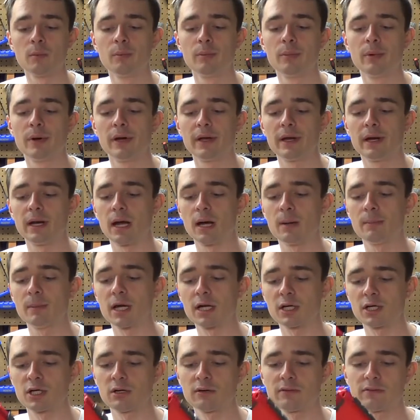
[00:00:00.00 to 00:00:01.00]
But I'm
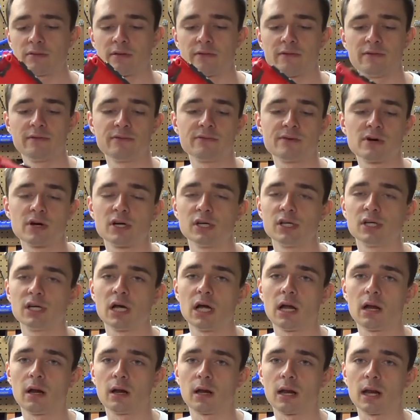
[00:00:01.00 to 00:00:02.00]
not sure if the
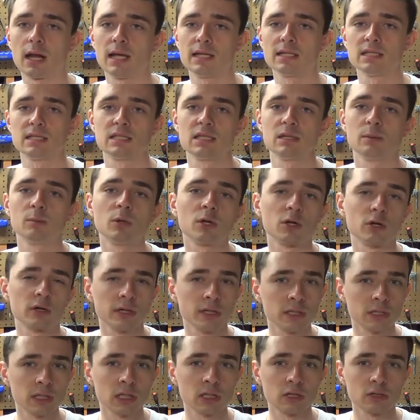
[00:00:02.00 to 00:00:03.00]
Farshot has similar
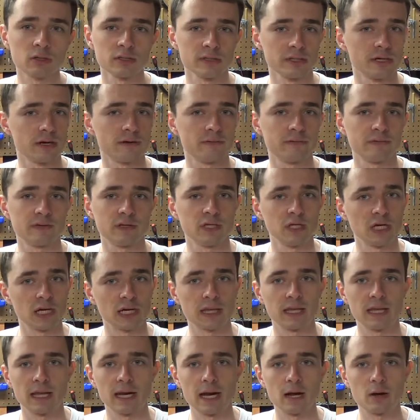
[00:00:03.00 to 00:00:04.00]
internals. I'll have to check
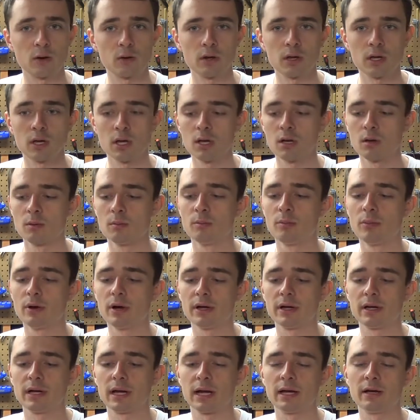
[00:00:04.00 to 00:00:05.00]
that out.
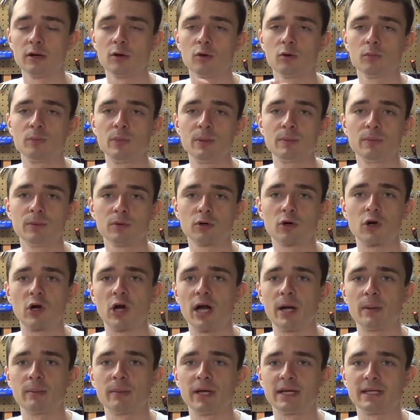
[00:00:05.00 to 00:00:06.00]
But I know people
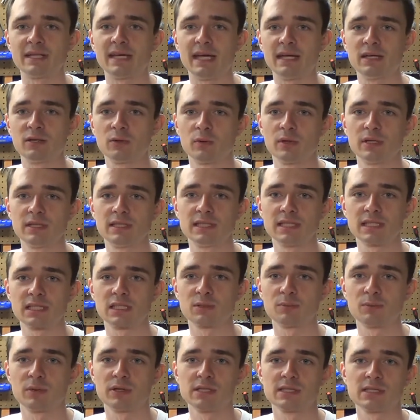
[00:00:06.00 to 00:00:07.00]
cram like K26
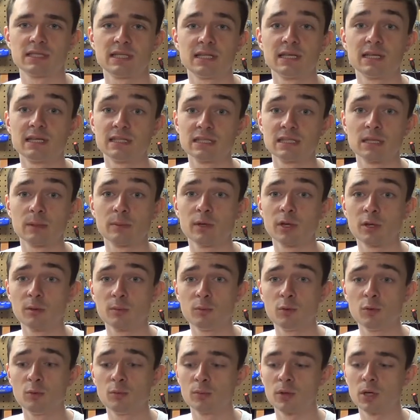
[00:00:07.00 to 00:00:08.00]
springs into some of the
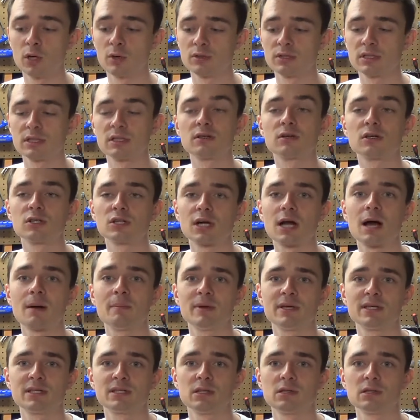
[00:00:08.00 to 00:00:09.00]
Boomco single shot
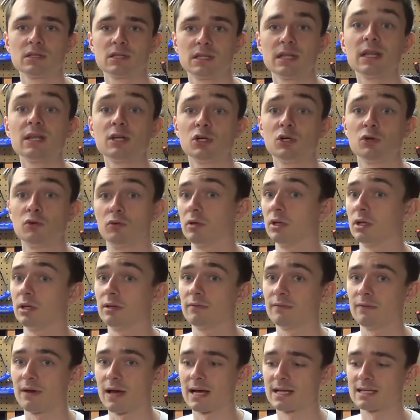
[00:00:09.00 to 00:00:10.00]
pistols and they shoot really
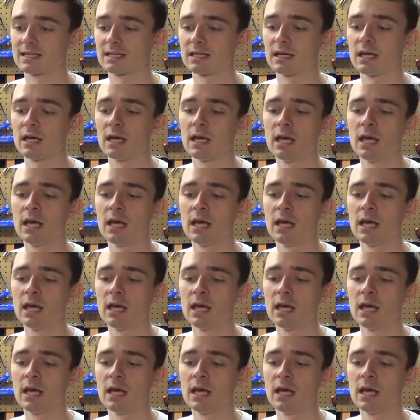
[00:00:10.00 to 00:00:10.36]
fast.